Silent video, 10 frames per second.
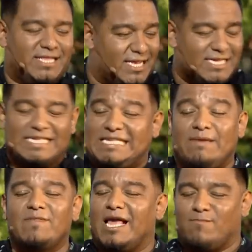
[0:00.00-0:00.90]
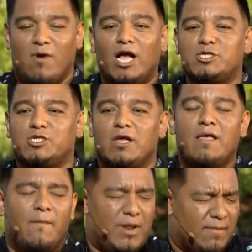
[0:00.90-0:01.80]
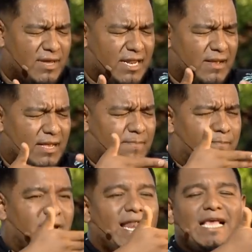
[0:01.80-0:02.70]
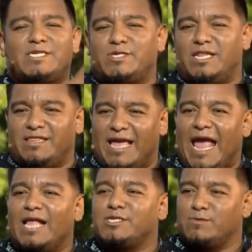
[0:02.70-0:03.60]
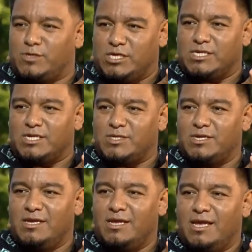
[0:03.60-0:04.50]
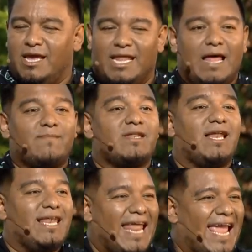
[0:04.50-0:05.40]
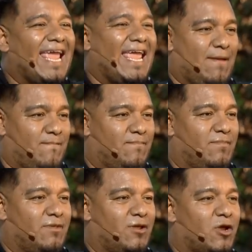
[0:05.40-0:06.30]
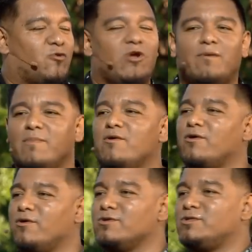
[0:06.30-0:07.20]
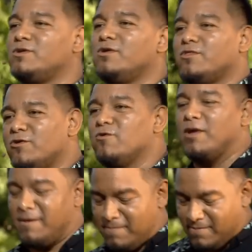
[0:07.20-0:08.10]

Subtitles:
It doesn't seem like much, but I'm going to place it in the hands of Jesus and I'm going to let him create miracles through me.